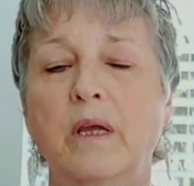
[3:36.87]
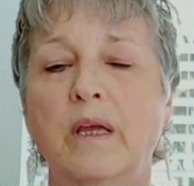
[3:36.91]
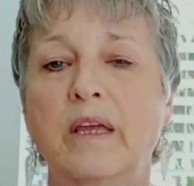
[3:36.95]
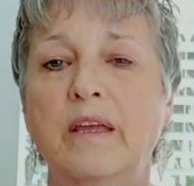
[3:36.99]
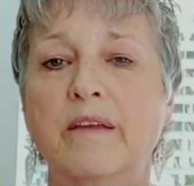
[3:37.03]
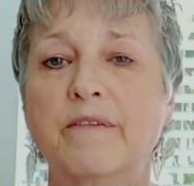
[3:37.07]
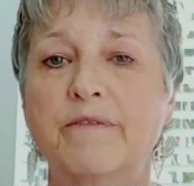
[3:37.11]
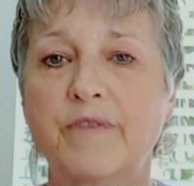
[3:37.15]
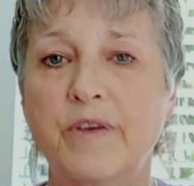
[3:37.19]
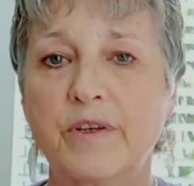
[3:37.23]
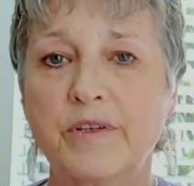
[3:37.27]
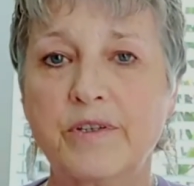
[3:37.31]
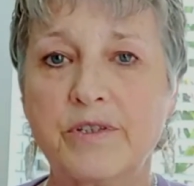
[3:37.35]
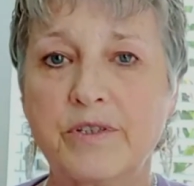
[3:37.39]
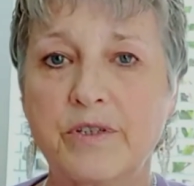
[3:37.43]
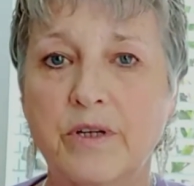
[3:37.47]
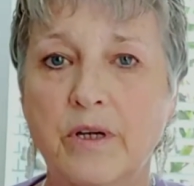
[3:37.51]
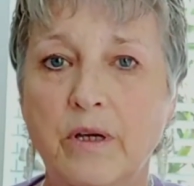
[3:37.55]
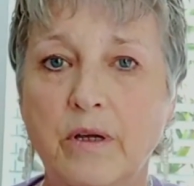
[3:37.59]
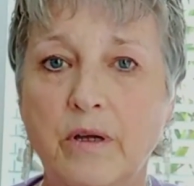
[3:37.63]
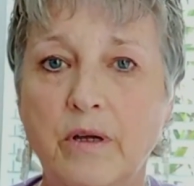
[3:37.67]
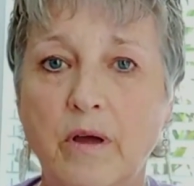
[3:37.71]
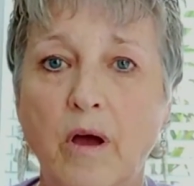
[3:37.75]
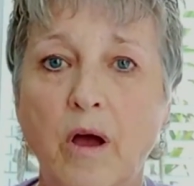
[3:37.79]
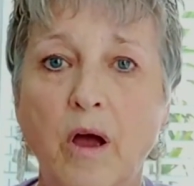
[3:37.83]

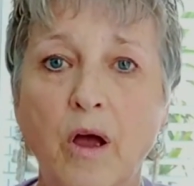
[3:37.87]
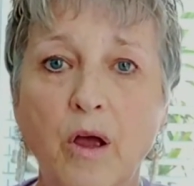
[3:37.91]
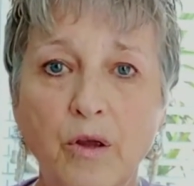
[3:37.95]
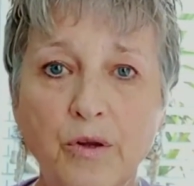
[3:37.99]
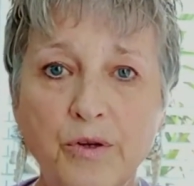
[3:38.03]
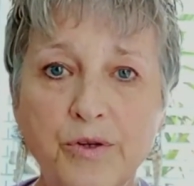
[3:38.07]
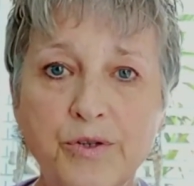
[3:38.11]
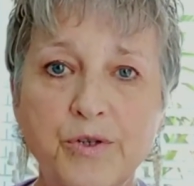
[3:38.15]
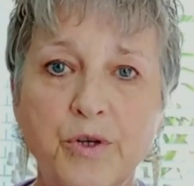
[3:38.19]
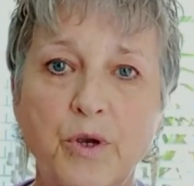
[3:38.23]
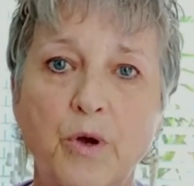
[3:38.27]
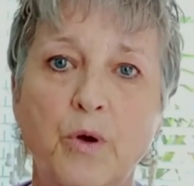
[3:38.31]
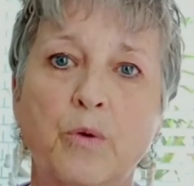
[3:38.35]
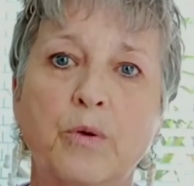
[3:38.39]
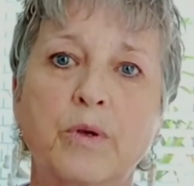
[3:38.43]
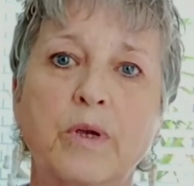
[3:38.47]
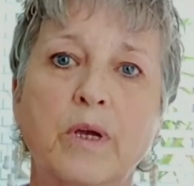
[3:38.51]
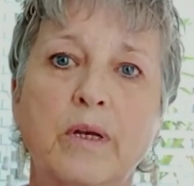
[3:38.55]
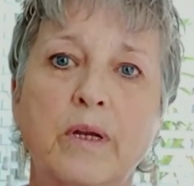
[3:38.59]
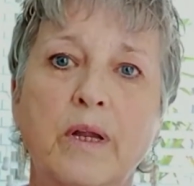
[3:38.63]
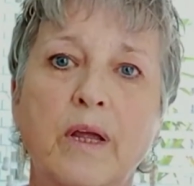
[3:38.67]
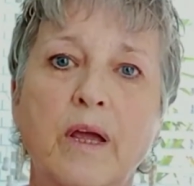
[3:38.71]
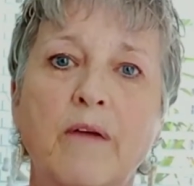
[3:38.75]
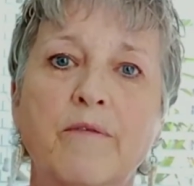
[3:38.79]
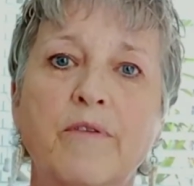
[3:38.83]
Evista also
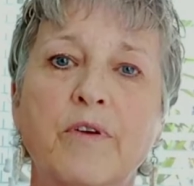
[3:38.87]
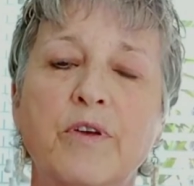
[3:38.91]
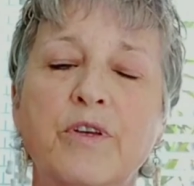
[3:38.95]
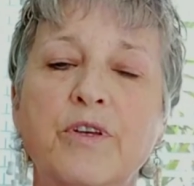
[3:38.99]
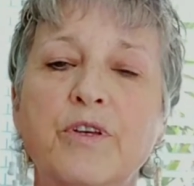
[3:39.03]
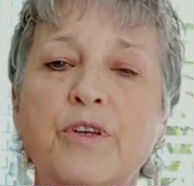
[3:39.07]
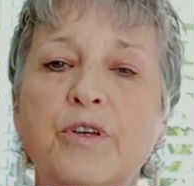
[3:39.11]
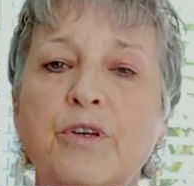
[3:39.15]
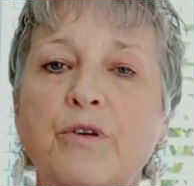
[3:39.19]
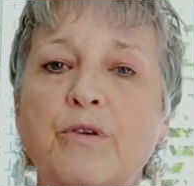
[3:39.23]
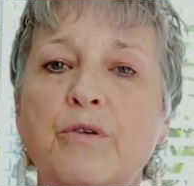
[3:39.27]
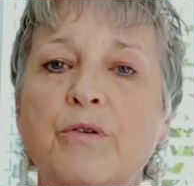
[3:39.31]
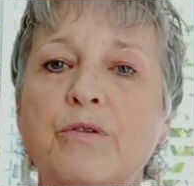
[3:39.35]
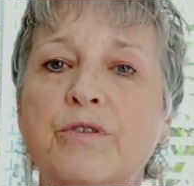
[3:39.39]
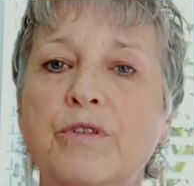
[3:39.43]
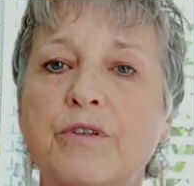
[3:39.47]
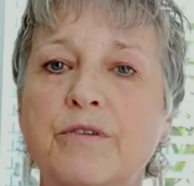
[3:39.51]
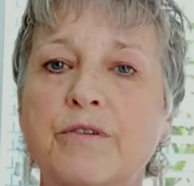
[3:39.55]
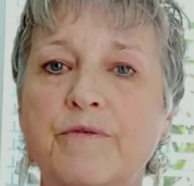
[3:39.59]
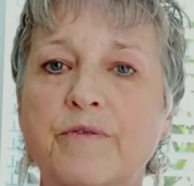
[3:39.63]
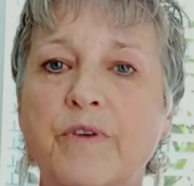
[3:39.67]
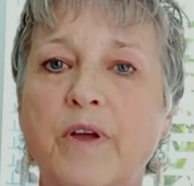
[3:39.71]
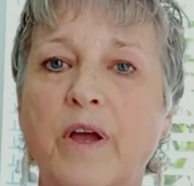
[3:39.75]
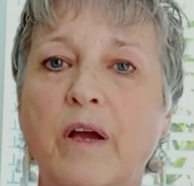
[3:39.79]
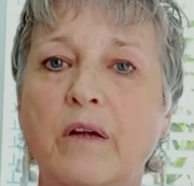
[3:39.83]
can have a huge
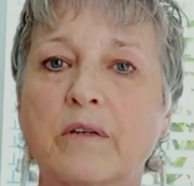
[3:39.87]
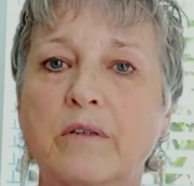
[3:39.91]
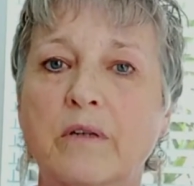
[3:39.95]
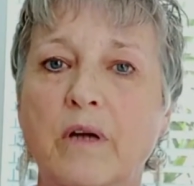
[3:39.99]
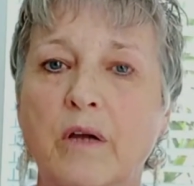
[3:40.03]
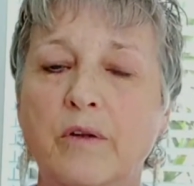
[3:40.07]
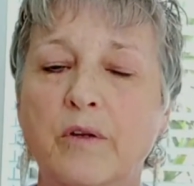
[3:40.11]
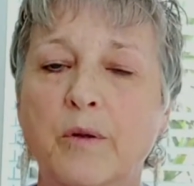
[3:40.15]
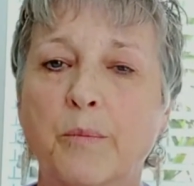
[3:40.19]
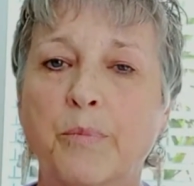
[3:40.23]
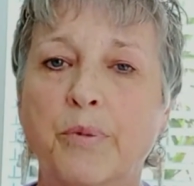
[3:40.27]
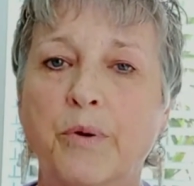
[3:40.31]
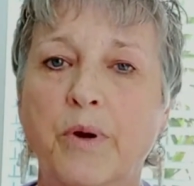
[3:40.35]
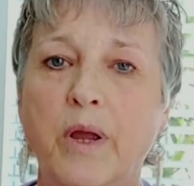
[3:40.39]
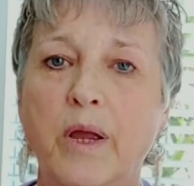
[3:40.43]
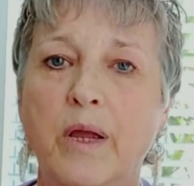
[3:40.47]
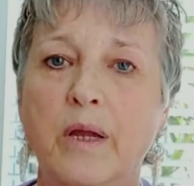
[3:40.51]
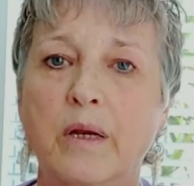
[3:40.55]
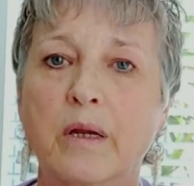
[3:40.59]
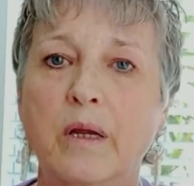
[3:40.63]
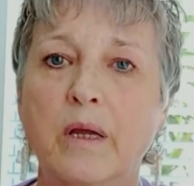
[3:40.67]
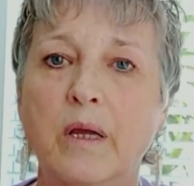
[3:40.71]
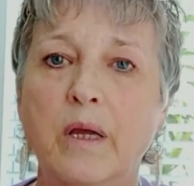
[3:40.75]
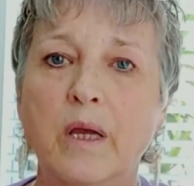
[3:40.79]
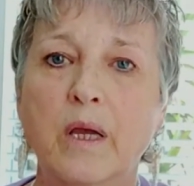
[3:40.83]
effect on the
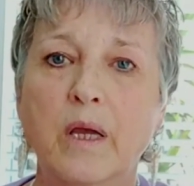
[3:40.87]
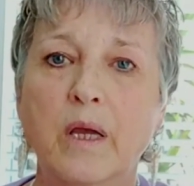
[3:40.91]
brain.